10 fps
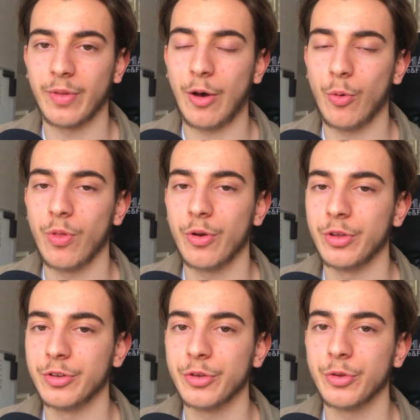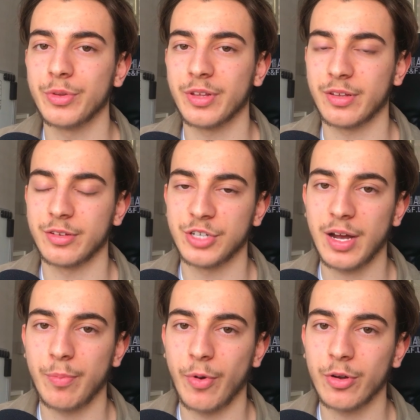although you do use it as a
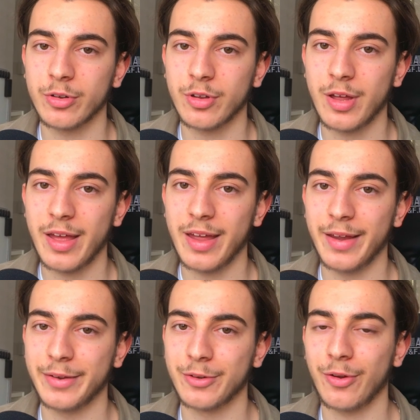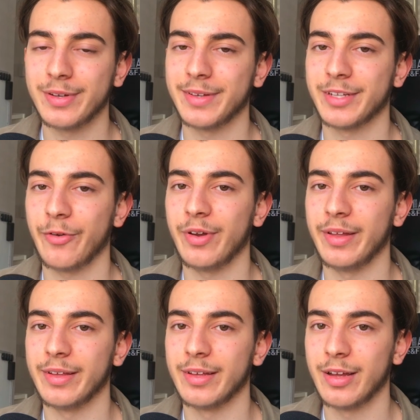chatbot, it's not
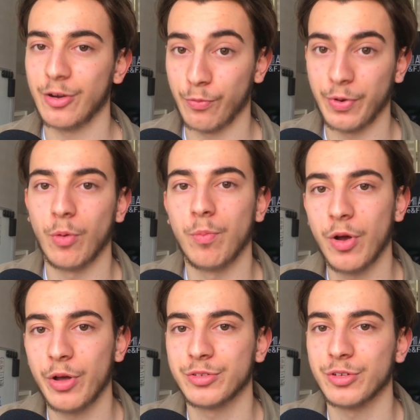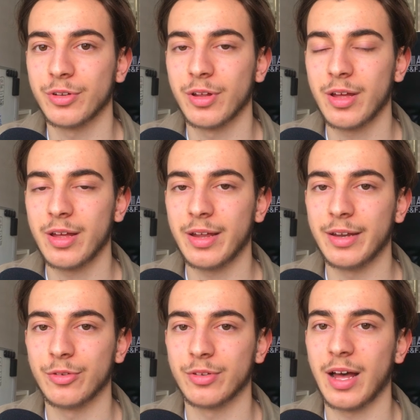necessarily a real person. It
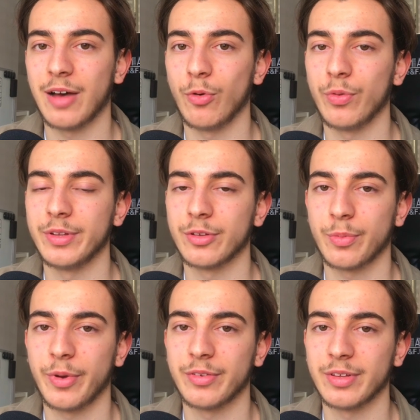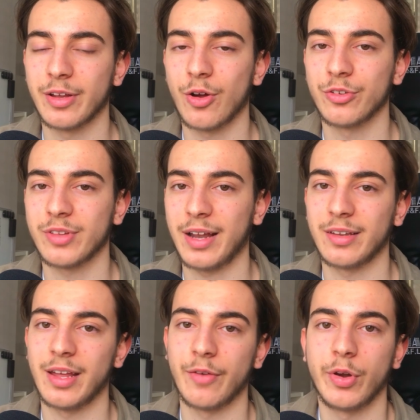doesn't have all these experiences. It can't just
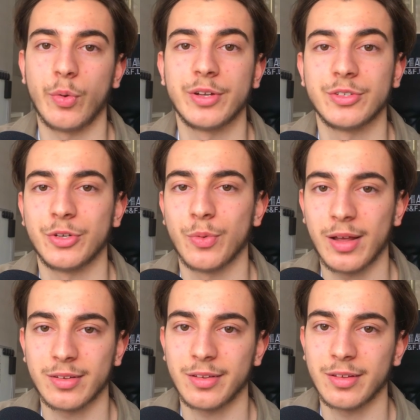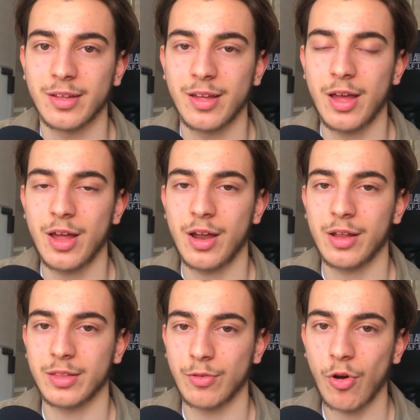answer every question you ask it.
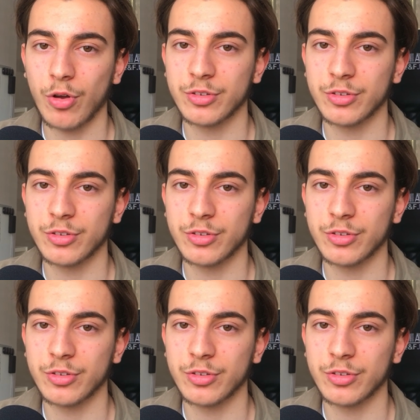There are